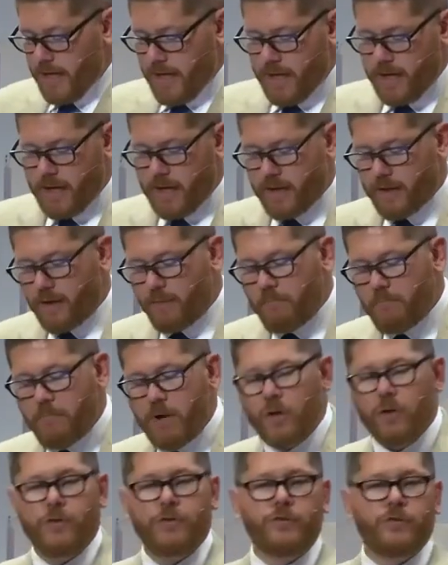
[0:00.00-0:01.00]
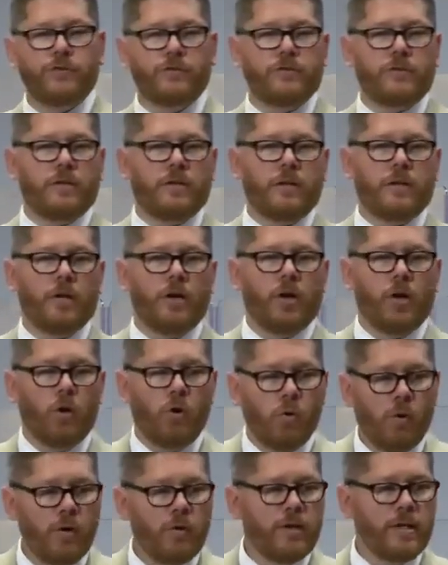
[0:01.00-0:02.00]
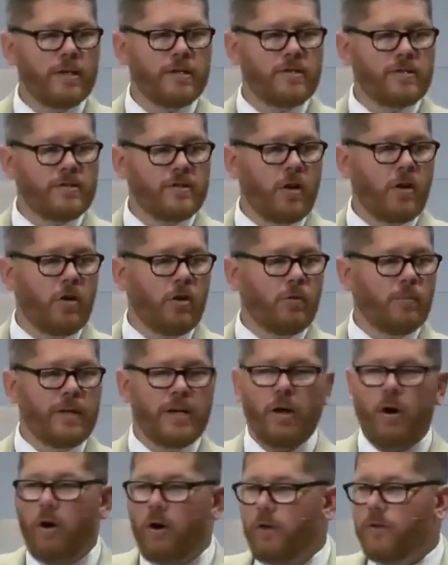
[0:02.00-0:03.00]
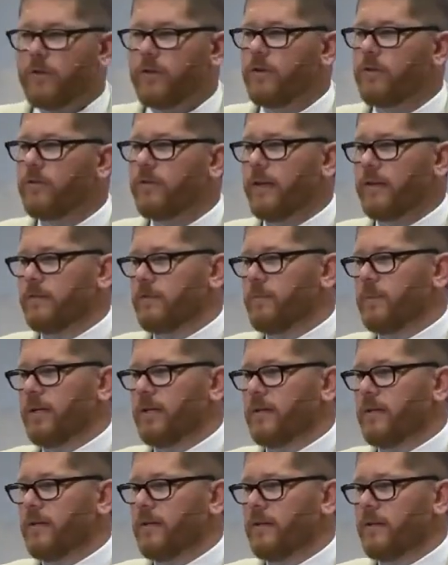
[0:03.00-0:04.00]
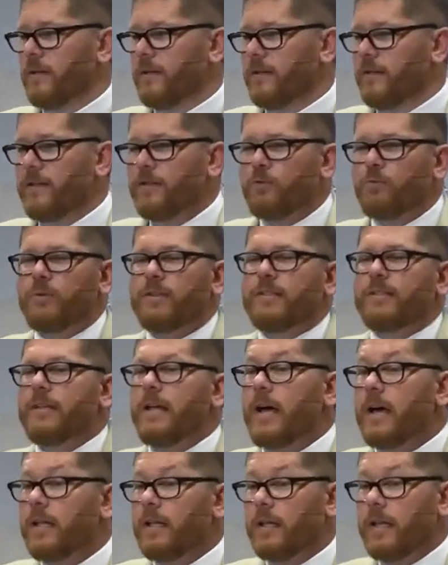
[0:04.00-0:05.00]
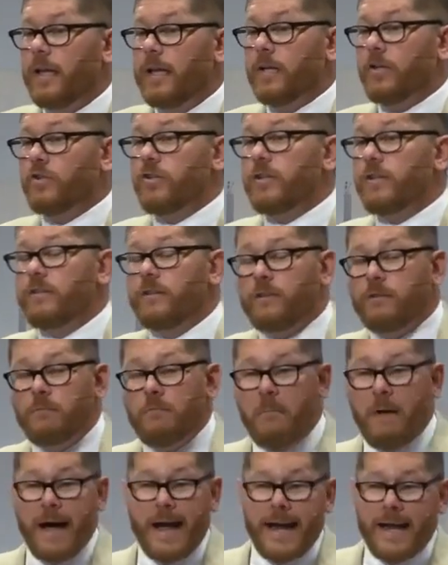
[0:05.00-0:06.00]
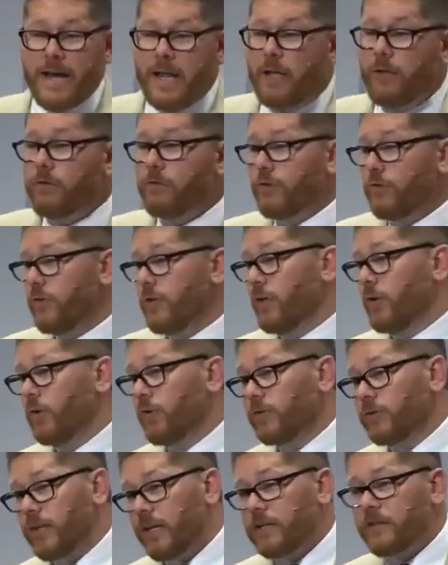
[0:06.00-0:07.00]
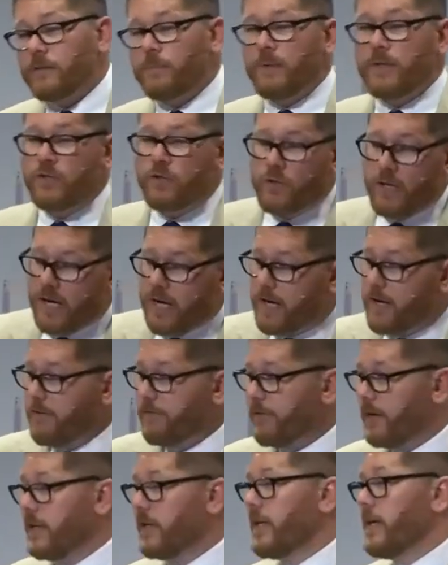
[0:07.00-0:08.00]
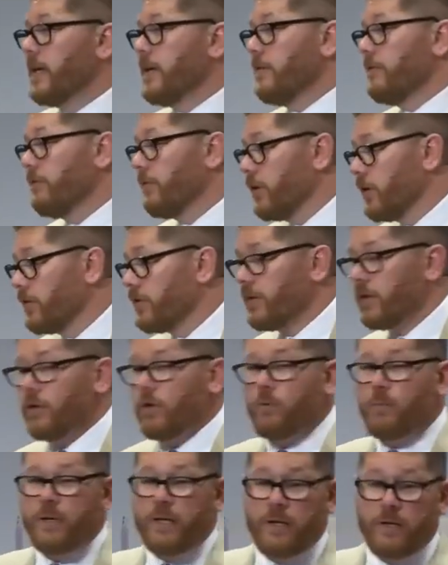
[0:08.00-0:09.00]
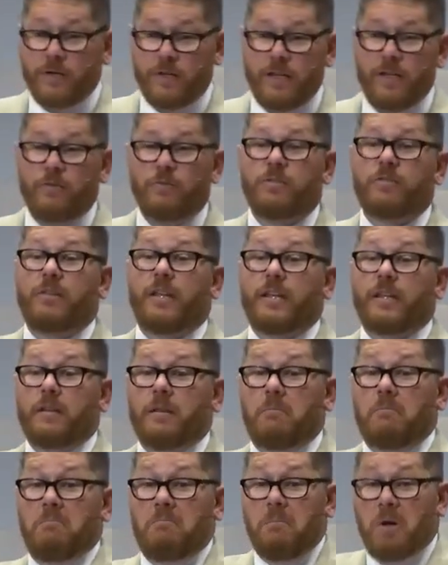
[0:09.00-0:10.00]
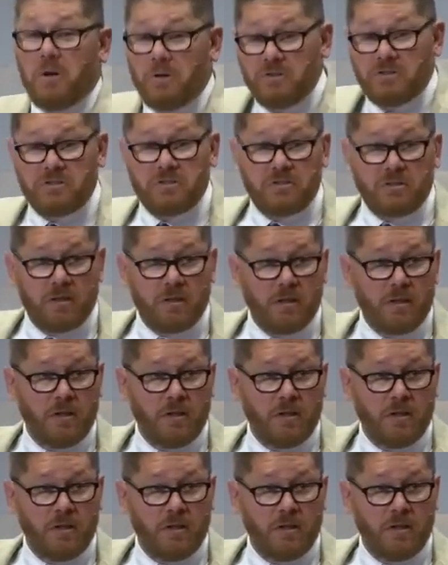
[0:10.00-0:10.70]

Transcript: uh, the most quoted psalm in all the New Testament. This was not like Jesus mining through the Old Testament trying to find a hidden verse that nobody under. This was like the most